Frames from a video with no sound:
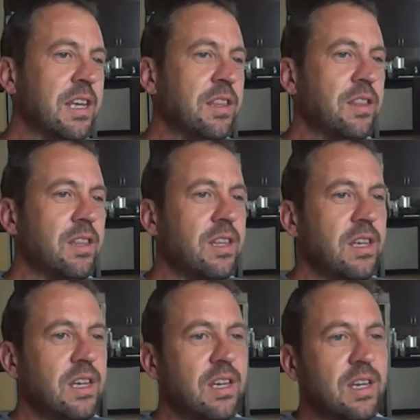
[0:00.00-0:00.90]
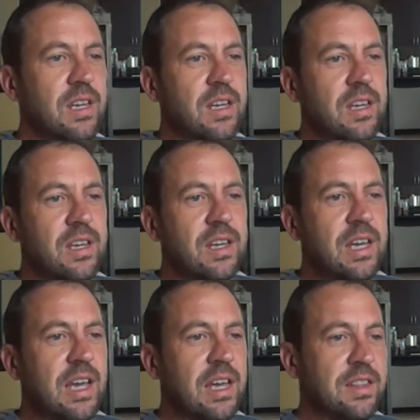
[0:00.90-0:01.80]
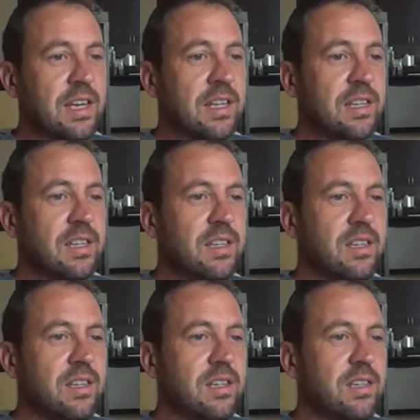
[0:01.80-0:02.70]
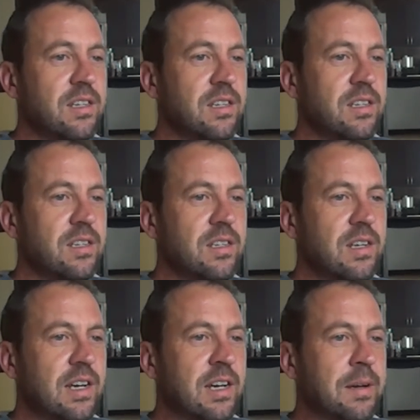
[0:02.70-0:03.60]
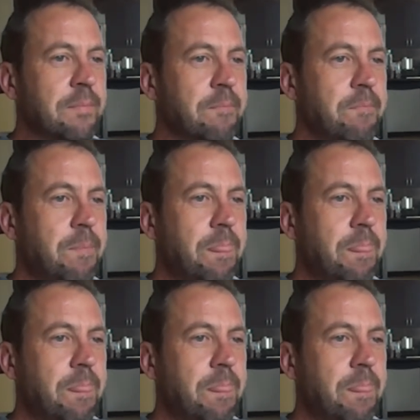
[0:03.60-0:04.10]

then and then um,